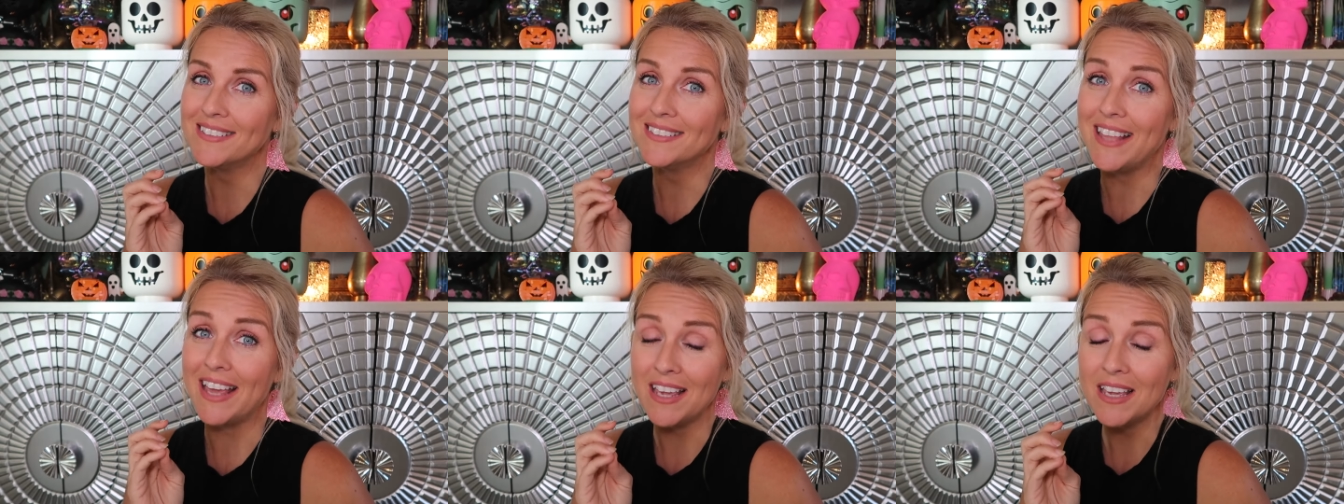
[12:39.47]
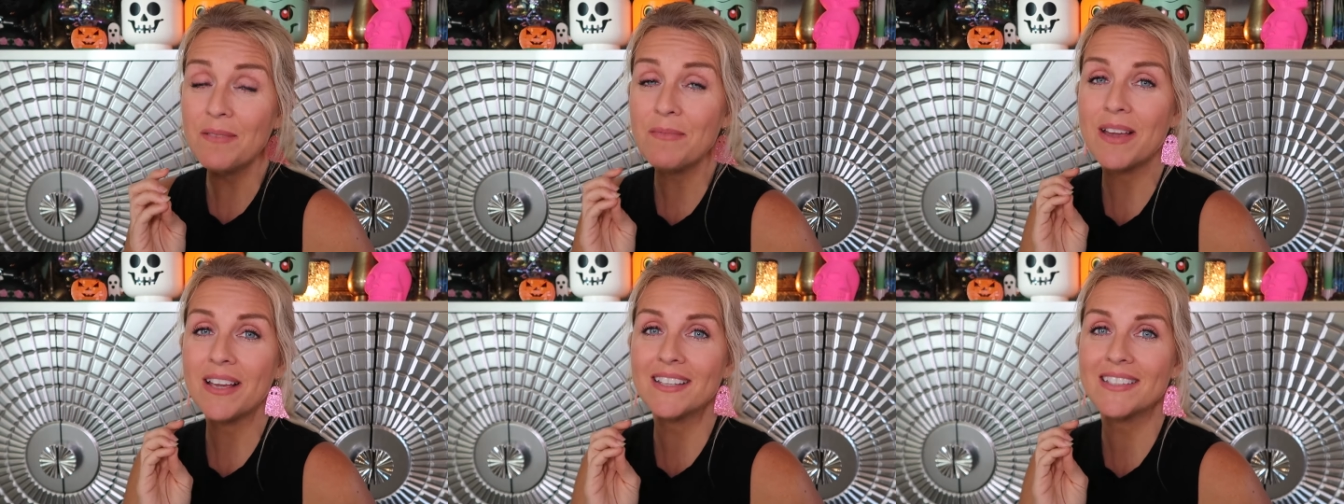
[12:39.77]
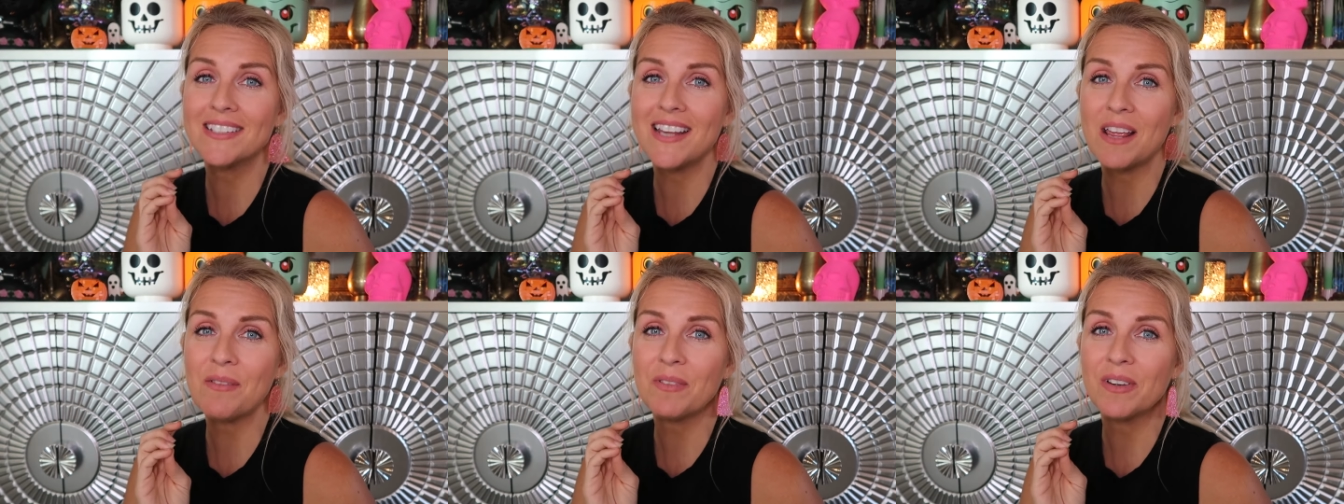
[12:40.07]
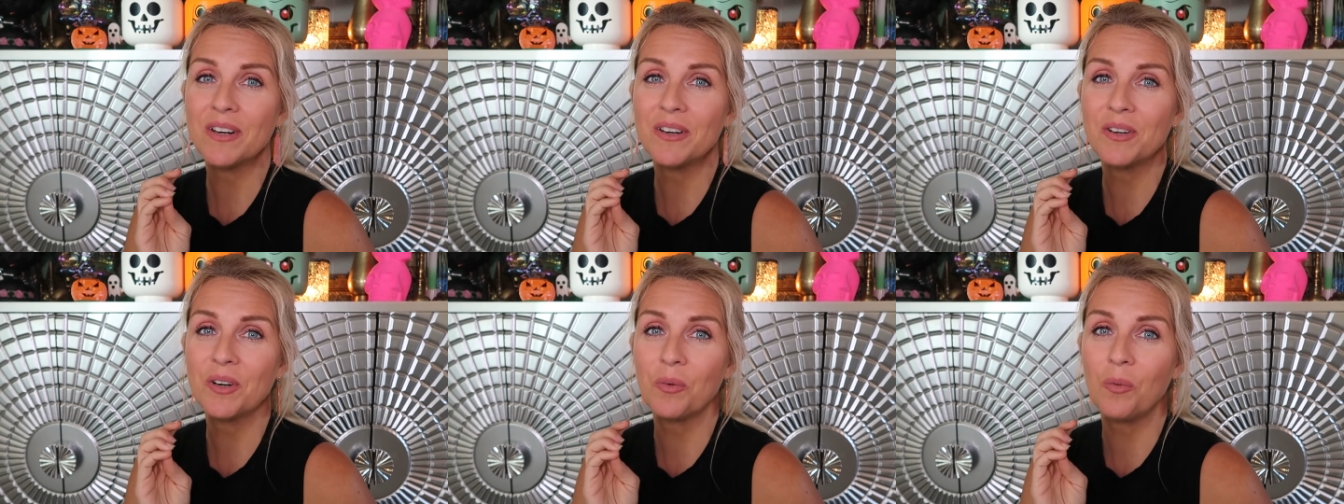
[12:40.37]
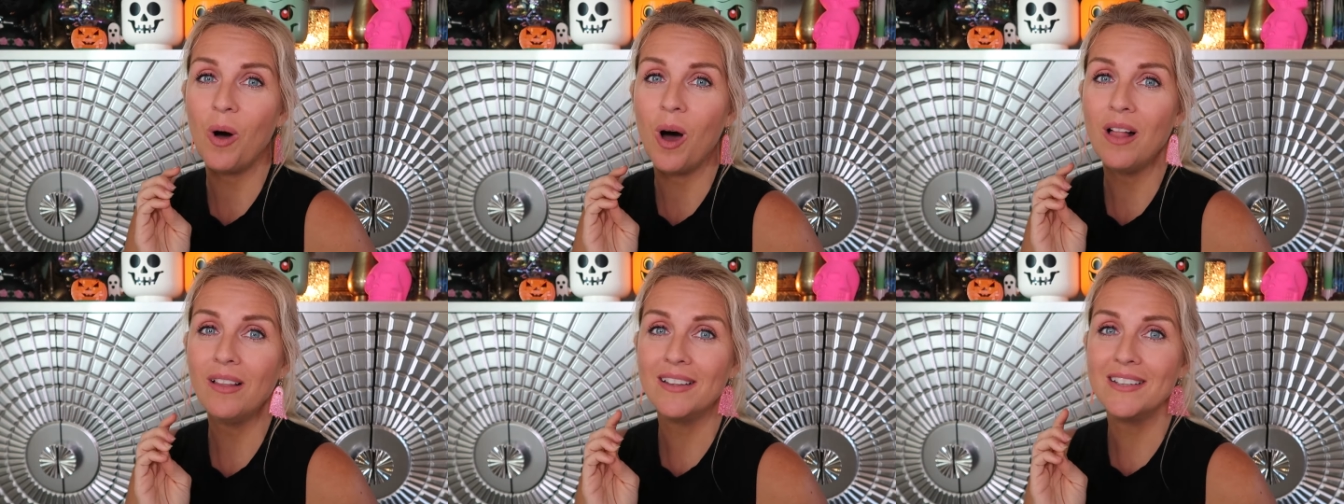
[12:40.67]
They can make a statement on your
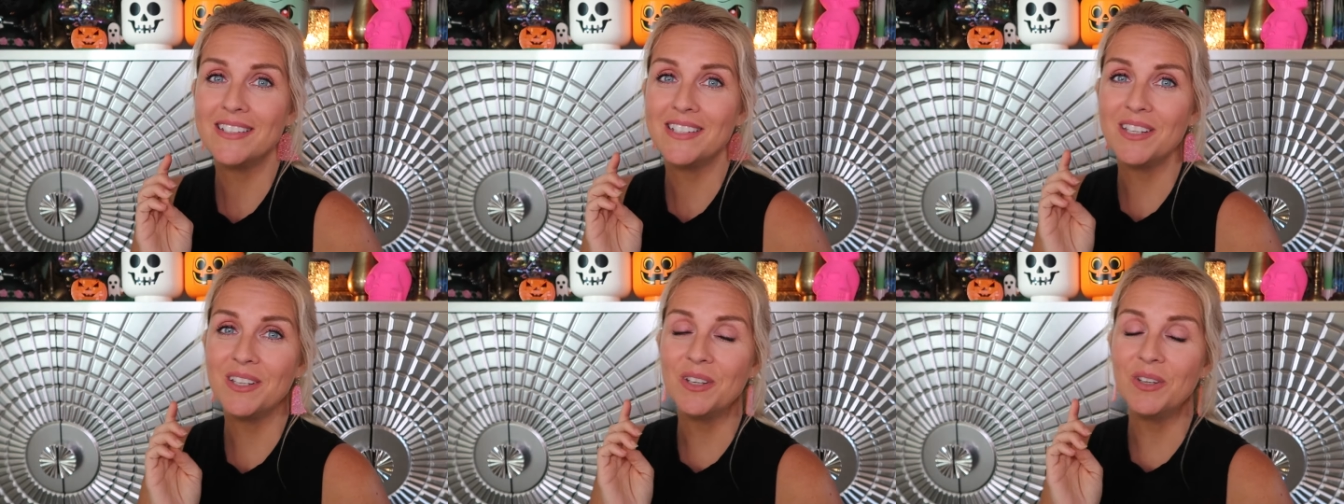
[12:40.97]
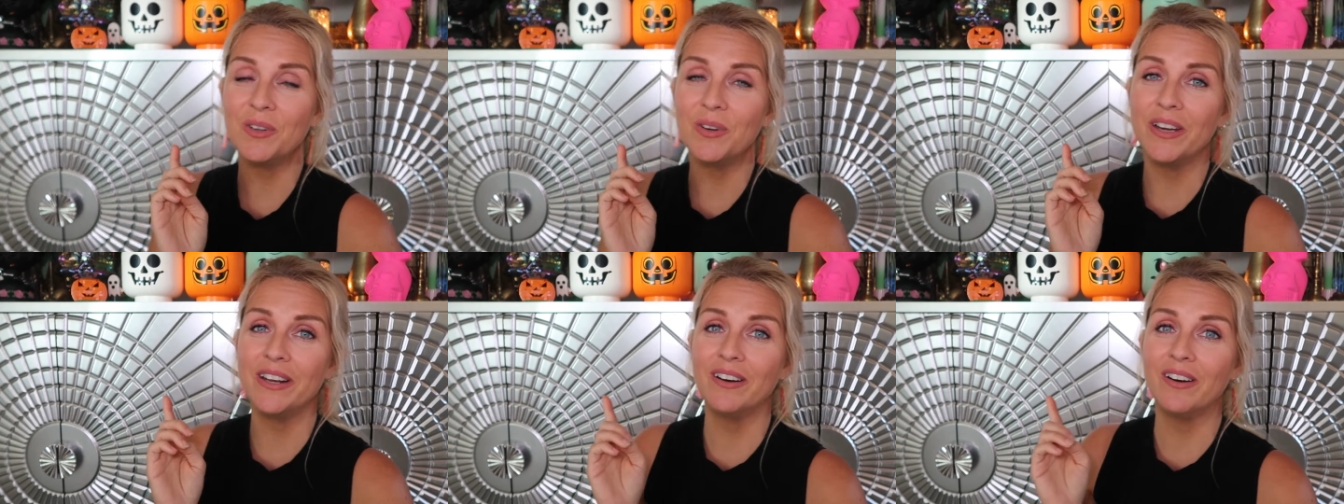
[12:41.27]
wallet too